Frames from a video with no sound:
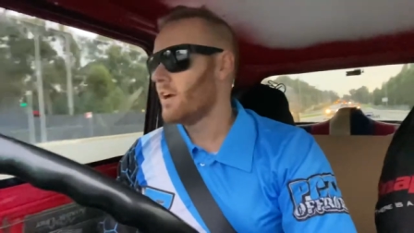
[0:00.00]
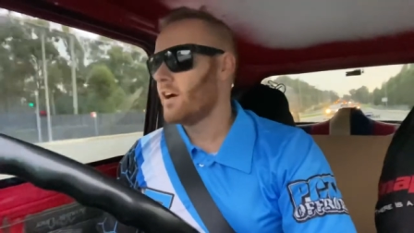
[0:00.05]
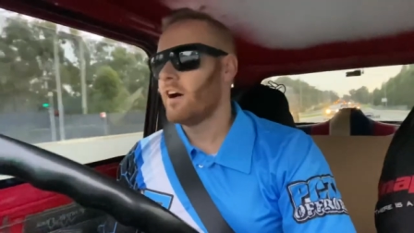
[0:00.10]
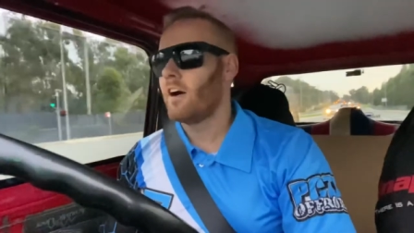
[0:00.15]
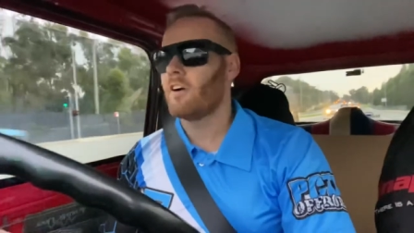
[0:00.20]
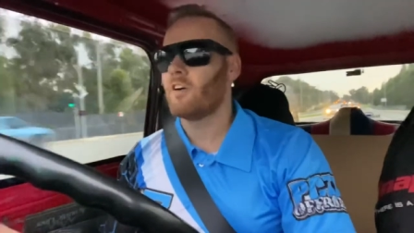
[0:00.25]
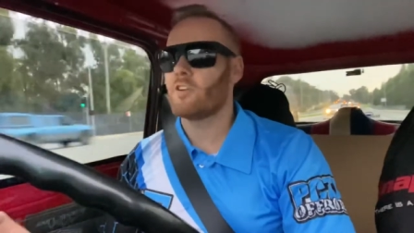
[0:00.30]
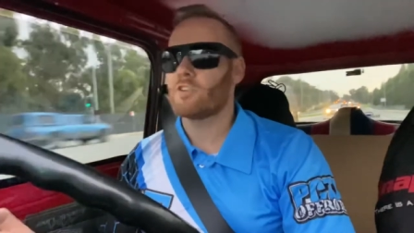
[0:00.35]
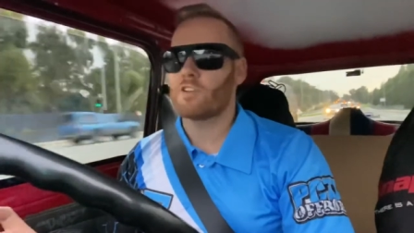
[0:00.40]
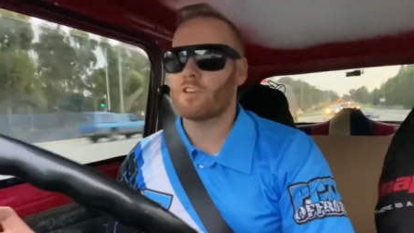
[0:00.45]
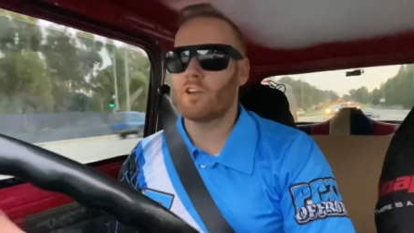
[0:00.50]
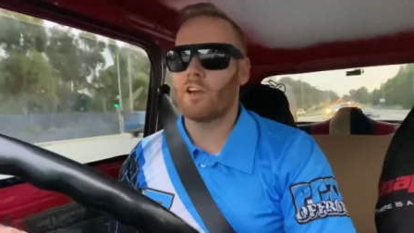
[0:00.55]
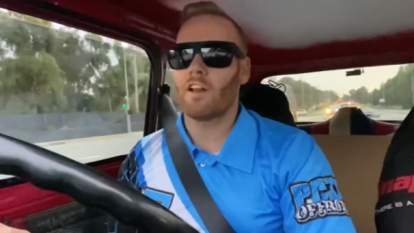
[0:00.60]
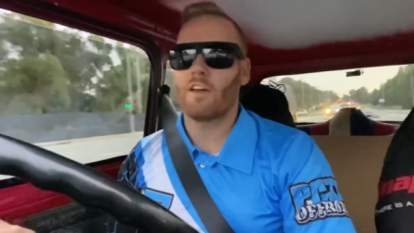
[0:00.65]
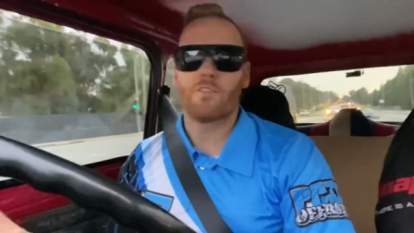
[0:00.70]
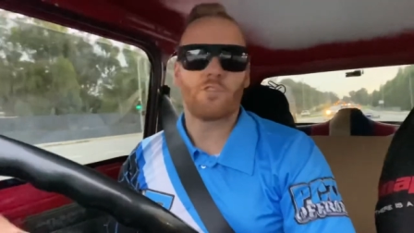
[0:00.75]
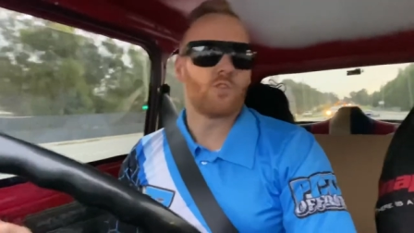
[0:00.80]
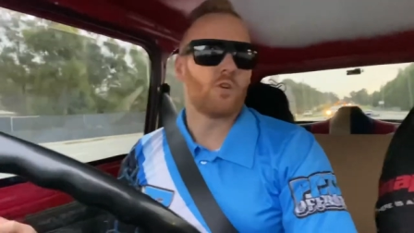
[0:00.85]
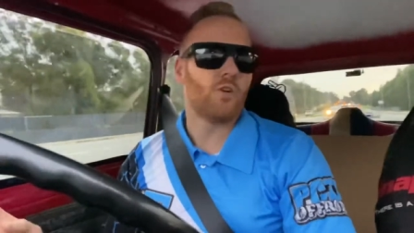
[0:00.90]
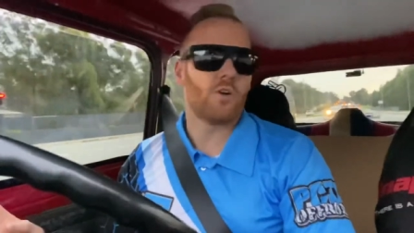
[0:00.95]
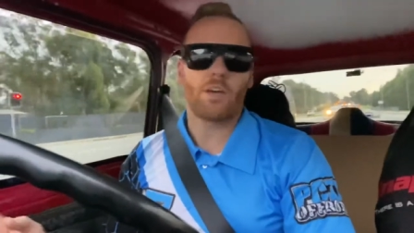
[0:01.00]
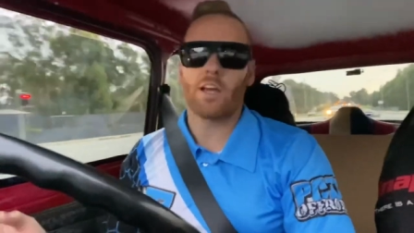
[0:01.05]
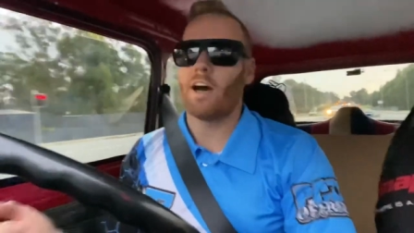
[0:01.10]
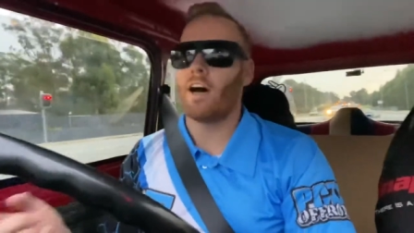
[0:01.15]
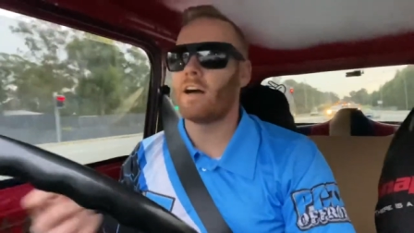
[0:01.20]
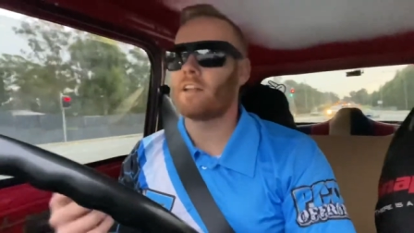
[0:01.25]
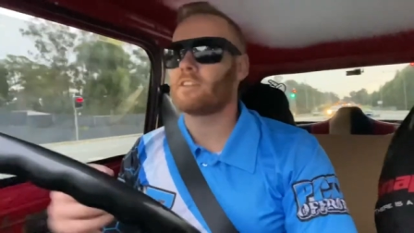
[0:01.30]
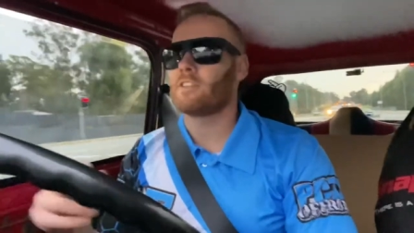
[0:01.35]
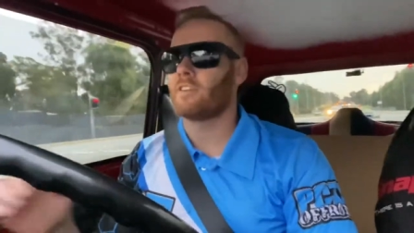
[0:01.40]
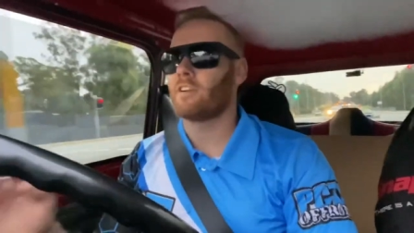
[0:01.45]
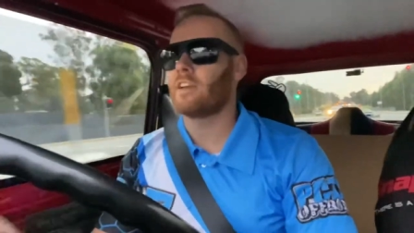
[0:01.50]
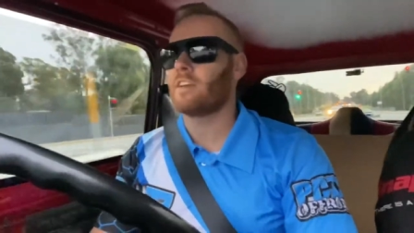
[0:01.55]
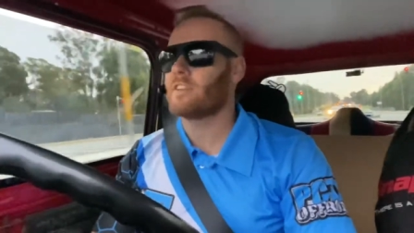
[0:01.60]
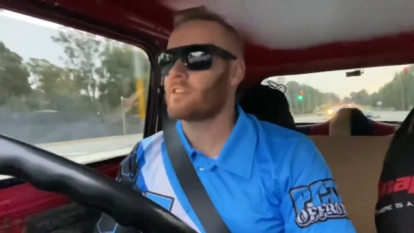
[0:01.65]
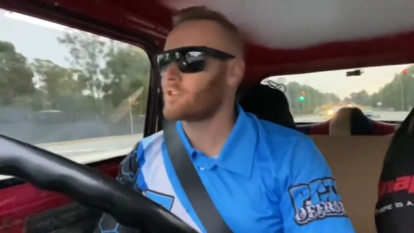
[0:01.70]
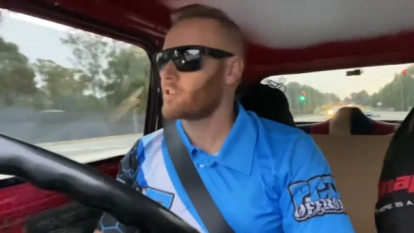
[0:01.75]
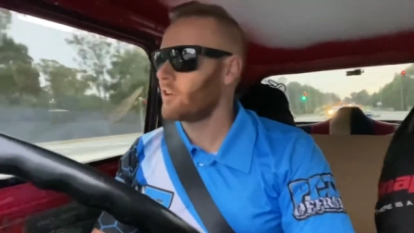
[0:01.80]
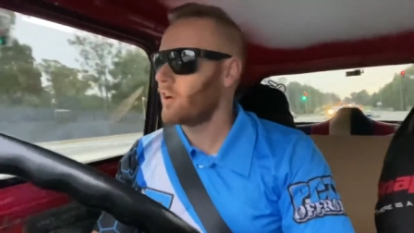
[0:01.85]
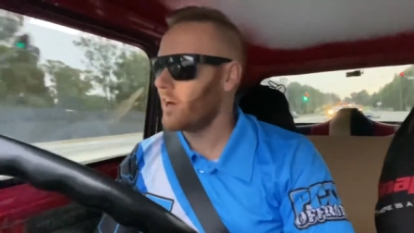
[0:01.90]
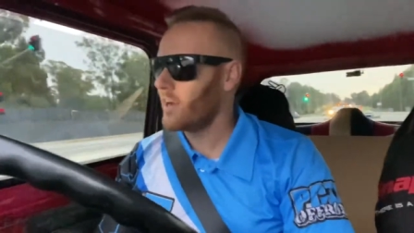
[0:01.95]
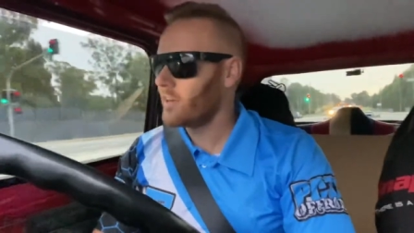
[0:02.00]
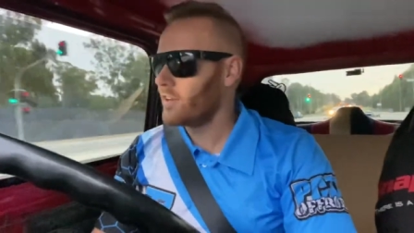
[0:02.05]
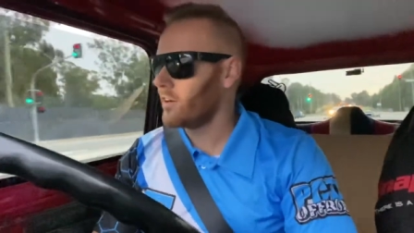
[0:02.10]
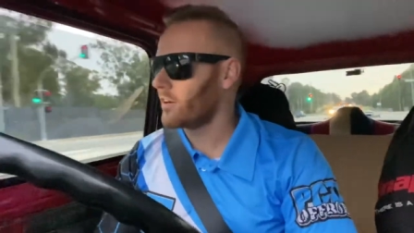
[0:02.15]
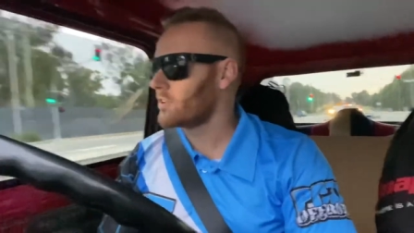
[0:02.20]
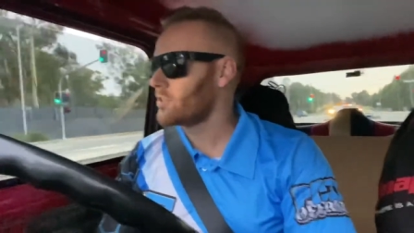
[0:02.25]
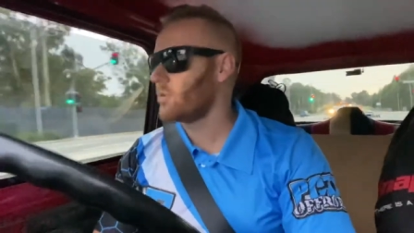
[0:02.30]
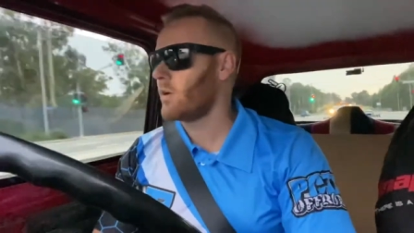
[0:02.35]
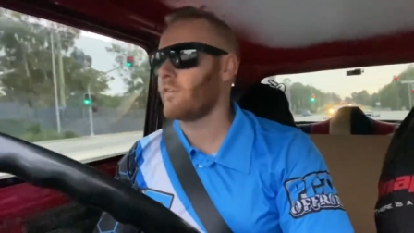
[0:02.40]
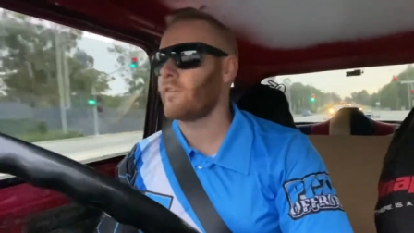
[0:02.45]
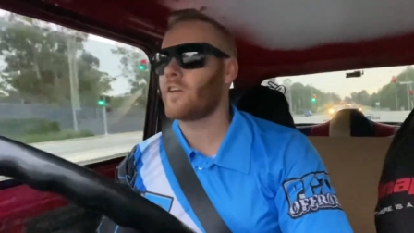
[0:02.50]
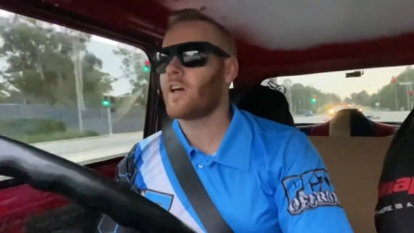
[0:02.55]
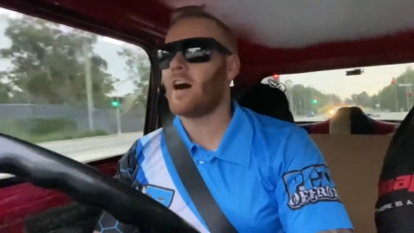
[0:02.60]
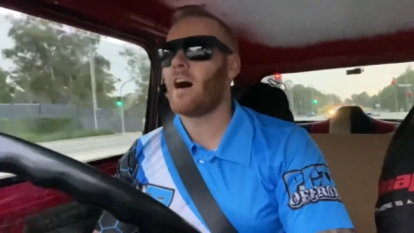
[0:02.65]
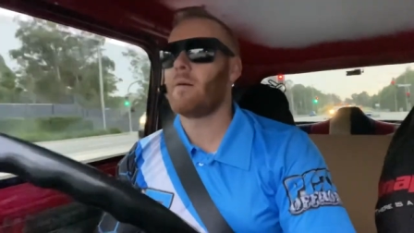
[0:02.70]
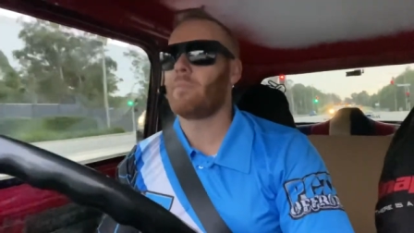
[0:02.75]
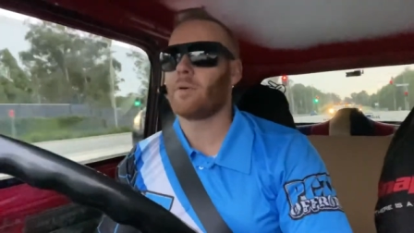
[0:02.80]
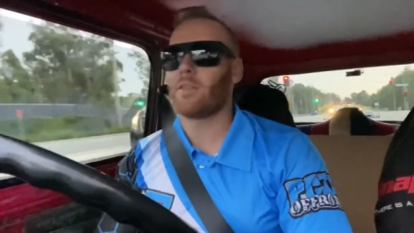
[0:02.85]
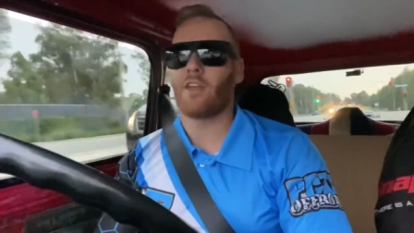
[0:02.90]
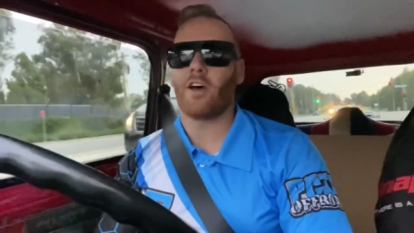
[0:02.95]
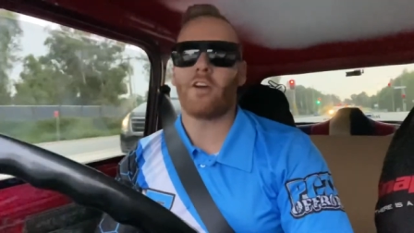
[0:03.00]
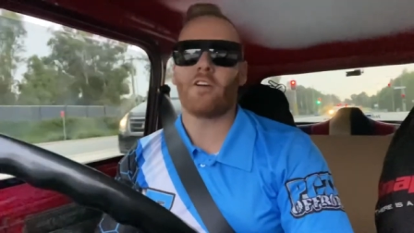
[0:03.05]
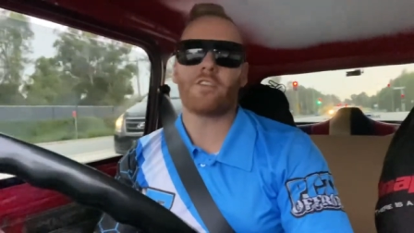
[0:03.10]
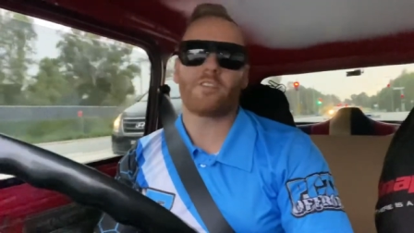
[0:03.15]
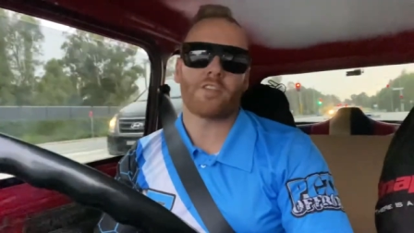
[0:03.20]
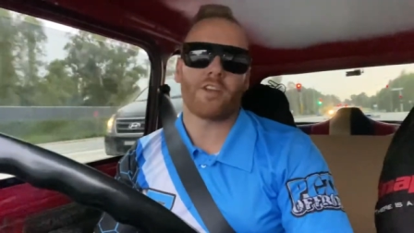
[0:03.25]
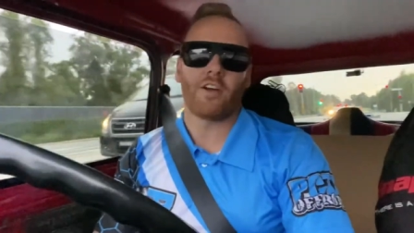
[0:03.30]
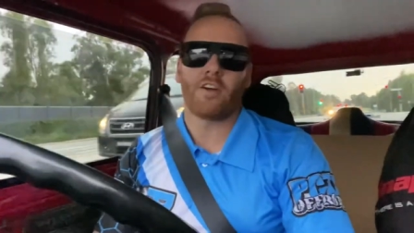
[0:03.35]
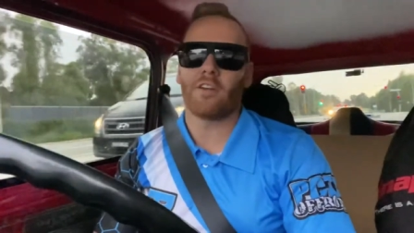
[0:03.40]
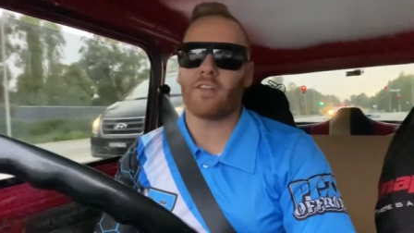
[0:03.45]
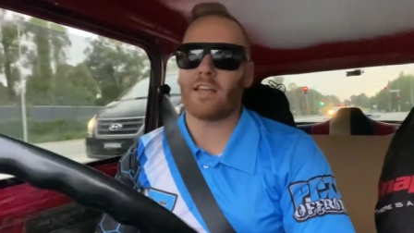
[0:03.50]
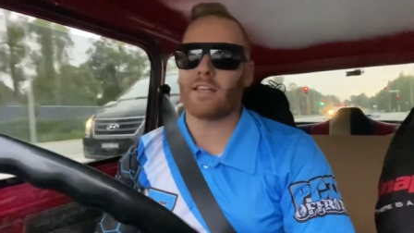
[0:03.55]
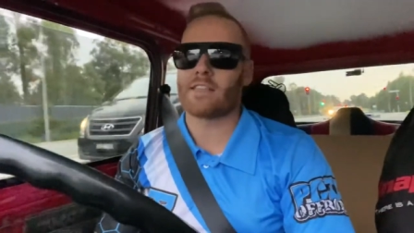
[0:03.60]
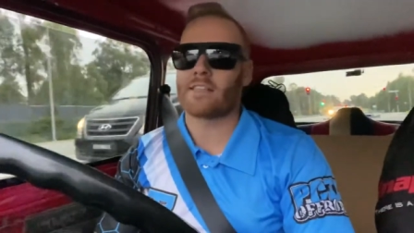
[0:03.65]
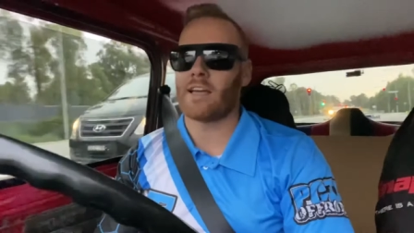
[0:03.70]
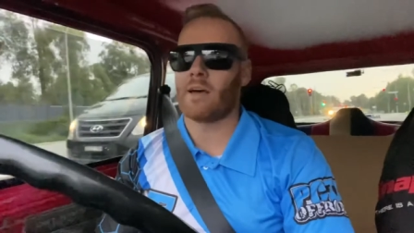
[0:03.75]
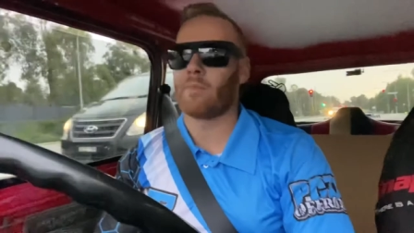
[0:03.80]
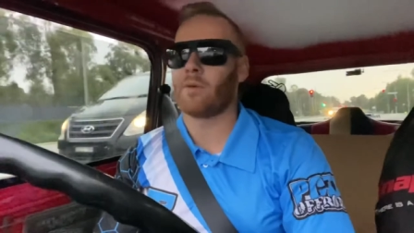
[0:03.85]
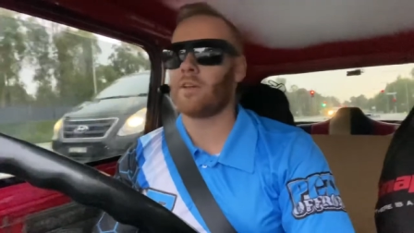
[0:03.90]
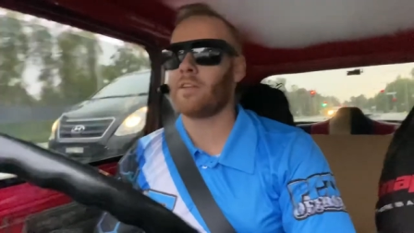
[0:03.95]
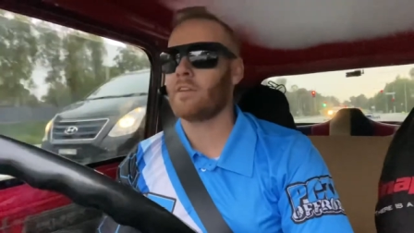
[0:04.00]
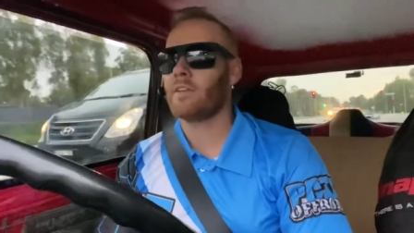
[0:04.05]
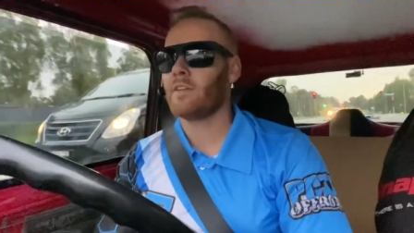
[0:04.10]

I also don't have door cards on either side. I do have carpet though, so that's something.